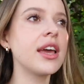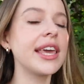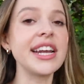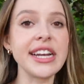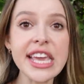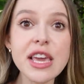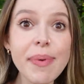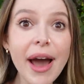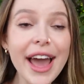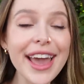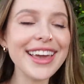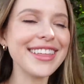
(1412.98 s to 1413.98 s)
get an
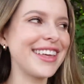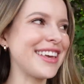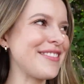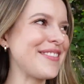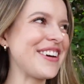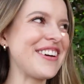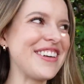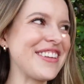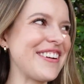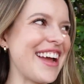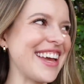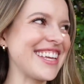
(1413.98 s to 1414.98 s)
e-bike, and like give me all the
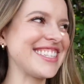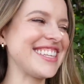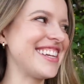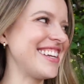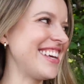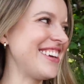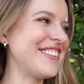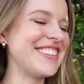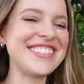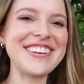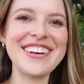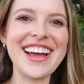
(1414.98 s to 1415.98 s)
recs." And he
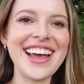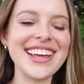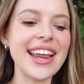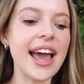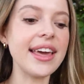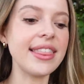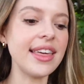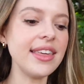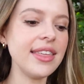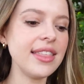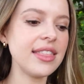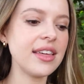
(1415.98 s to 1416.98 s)
was so kind. I
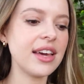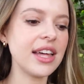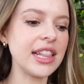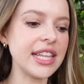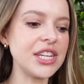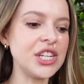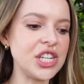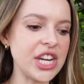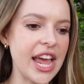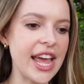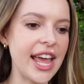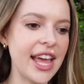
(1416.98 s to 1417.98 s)
think that the
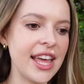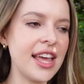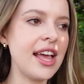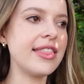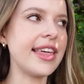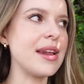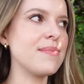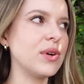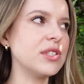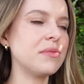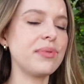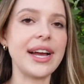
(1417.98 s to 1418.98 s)
cliche that I'm
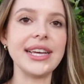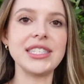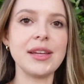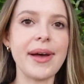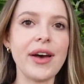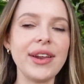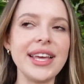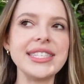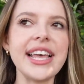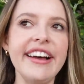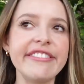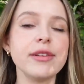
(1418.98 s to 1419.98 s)
most surprised about
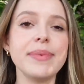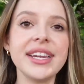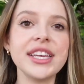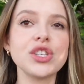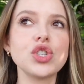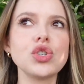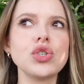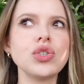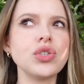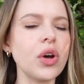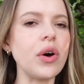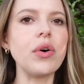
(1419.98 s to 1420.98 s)
is everybody is
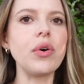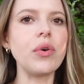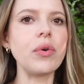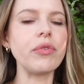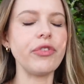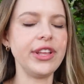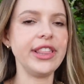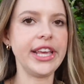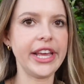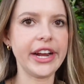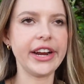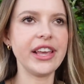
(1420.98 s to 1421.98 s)
so friendly
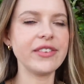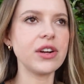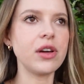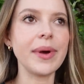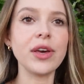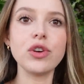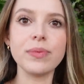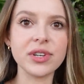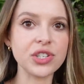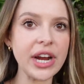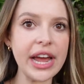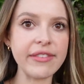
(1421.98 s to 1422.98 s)
here. Even all my Uber
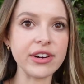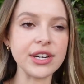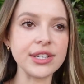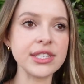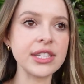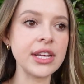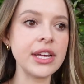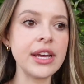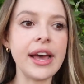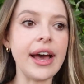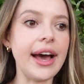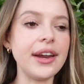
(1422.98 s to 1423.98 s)
drivers
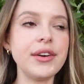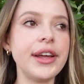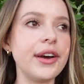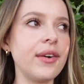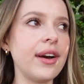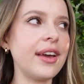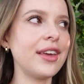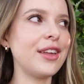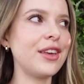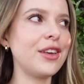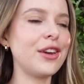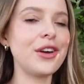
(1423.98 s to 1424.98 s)
I don't know. Y
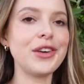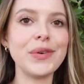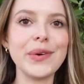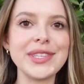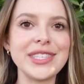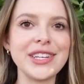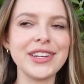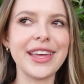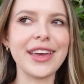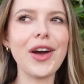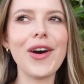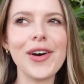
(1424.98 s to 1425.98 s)
you know, you always hear
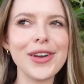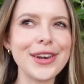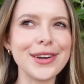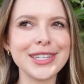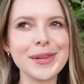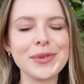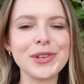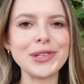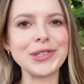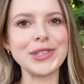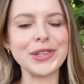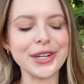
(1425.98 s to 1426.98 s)
like, oh, you know, typical
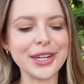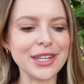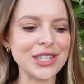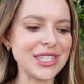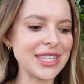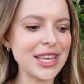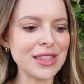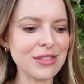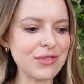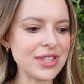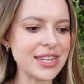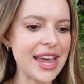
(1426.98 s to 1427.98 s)
New Yorker just getting
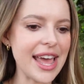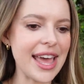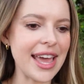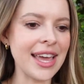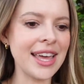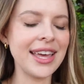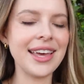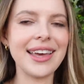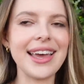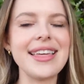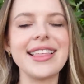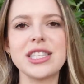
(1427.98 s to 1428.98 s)
through the day.
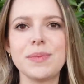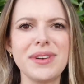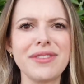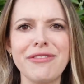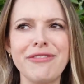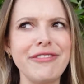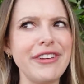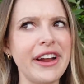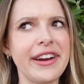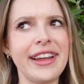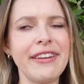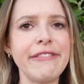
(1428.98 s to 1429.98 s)
And that's been
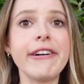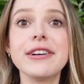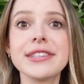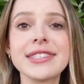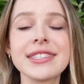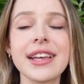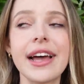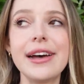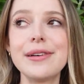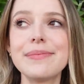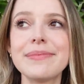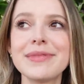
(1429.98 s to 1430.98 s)
very false.
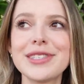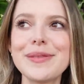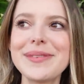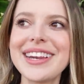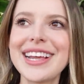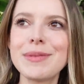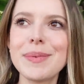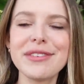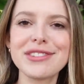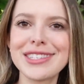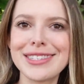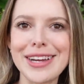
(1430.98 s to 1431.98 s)
Um, so many nice people
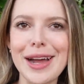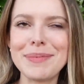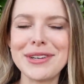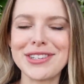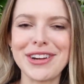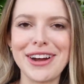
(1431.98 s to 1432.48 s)
have just stopped and